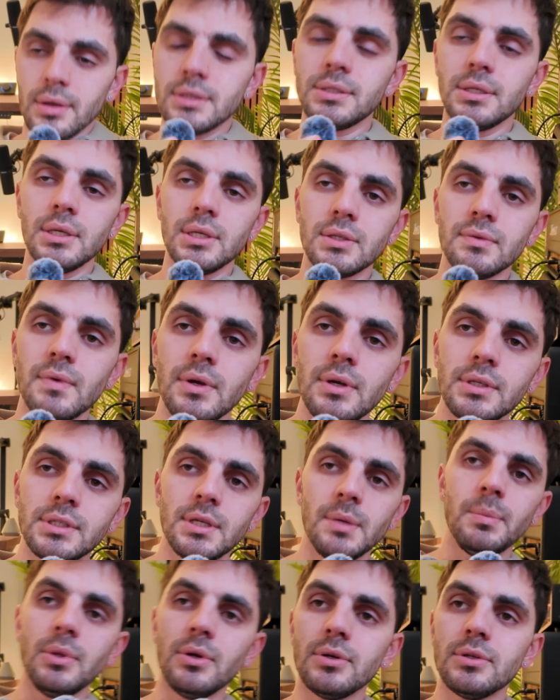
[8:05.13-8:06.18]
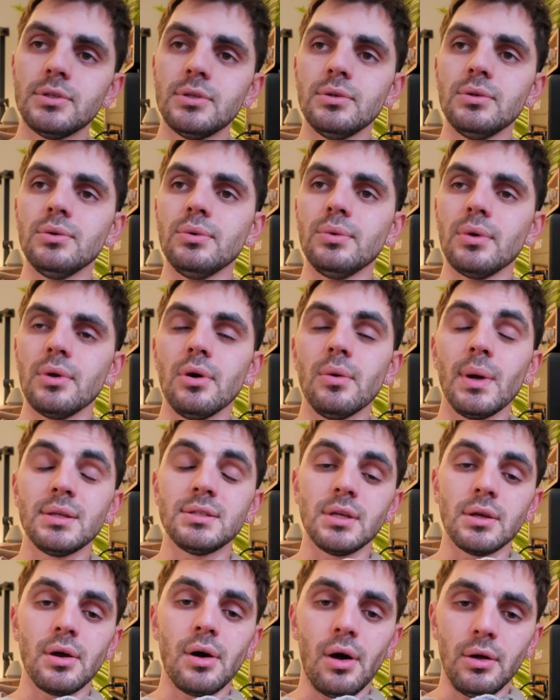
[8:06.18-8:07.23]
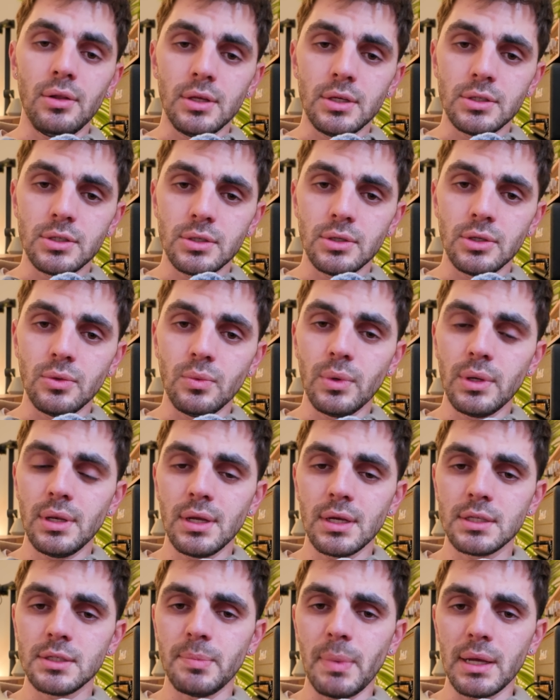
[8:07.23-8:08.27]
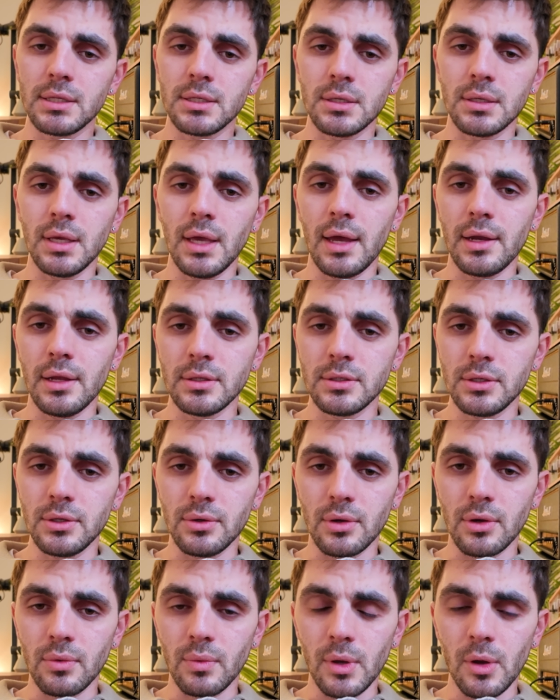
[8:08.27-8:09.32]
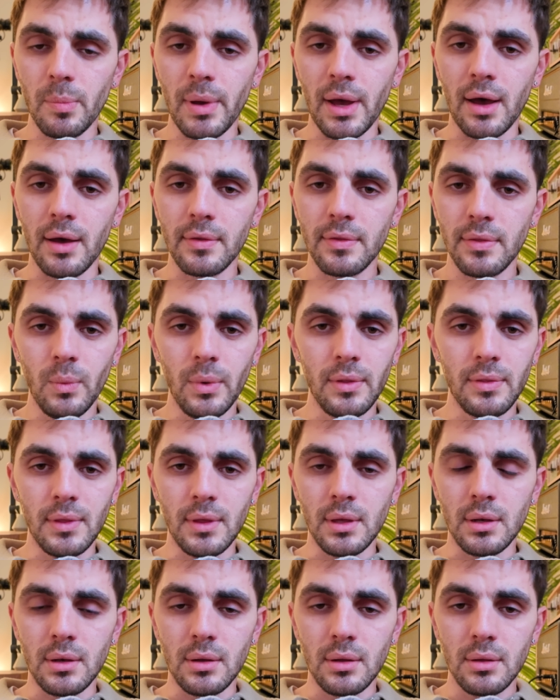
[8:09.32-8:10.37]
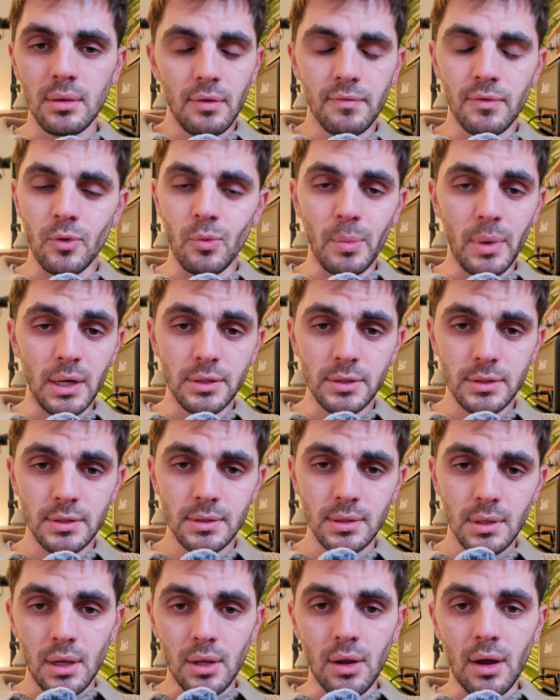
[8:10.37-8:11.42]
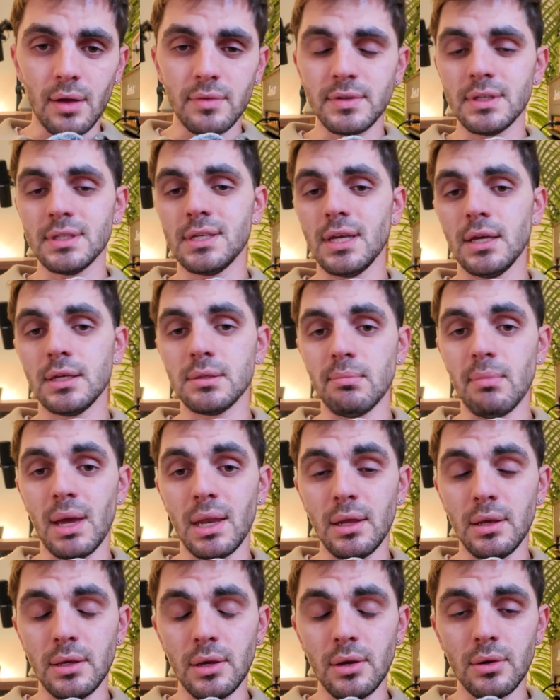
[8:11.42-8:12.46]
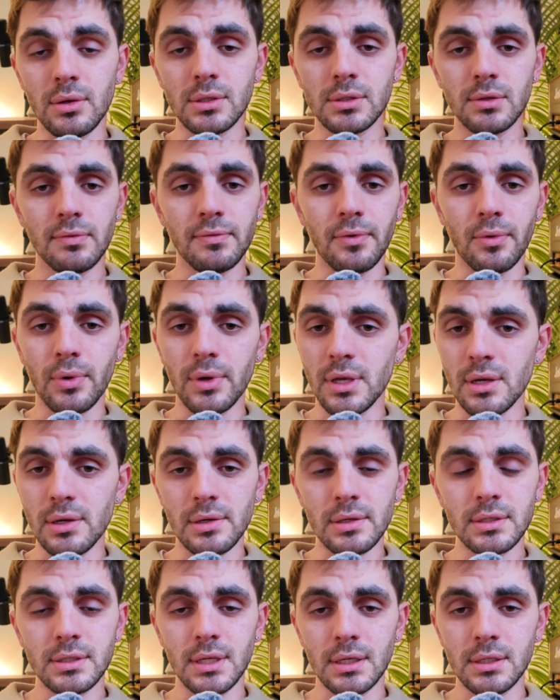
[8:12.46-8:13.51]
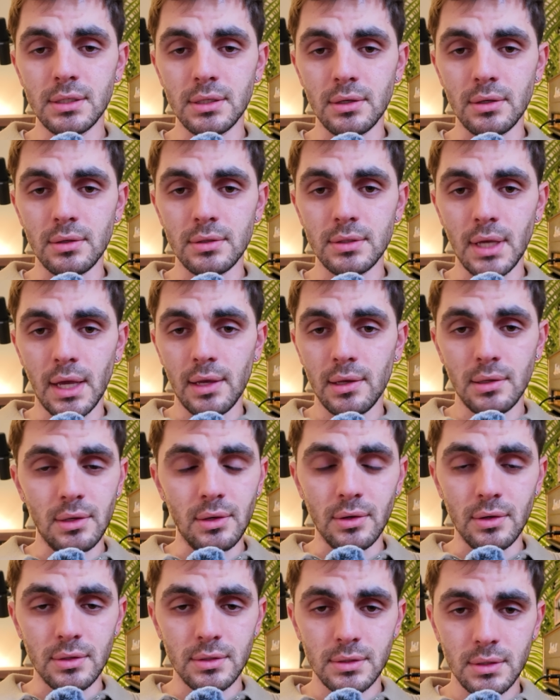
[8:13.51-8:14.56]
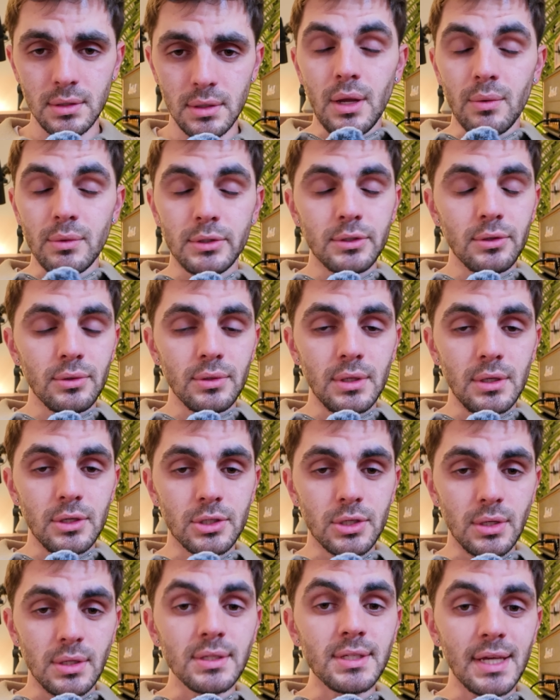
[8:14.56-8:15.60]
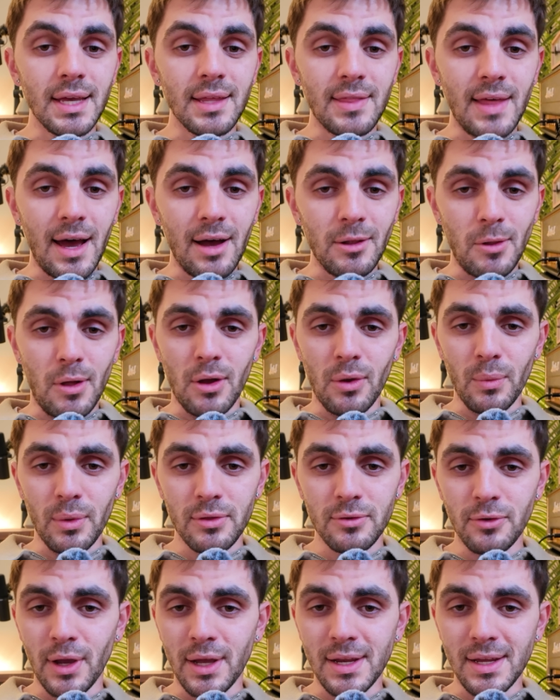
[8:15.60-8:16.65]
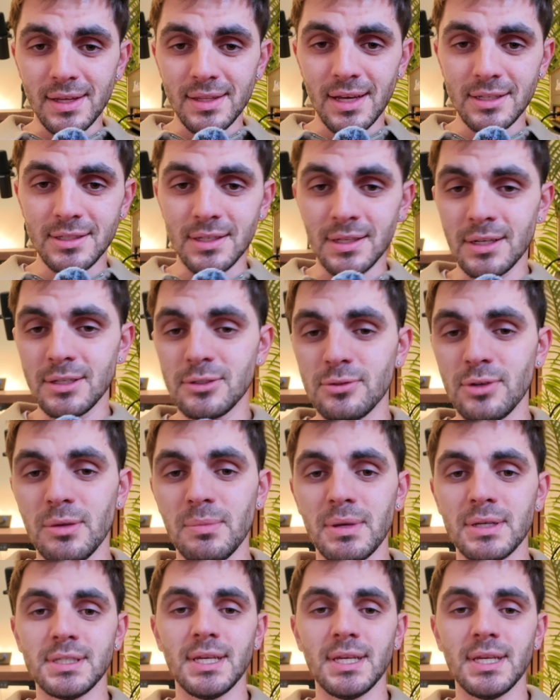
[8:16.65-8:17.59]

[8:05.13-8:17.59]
Honestly, it's very similar to going to college. You wouldn't expect to get into your career path within a few months. It often takes many years, 4 years, 6 years, 8 years. Now, it certainly shouldn't take that long with trading. That's an extreme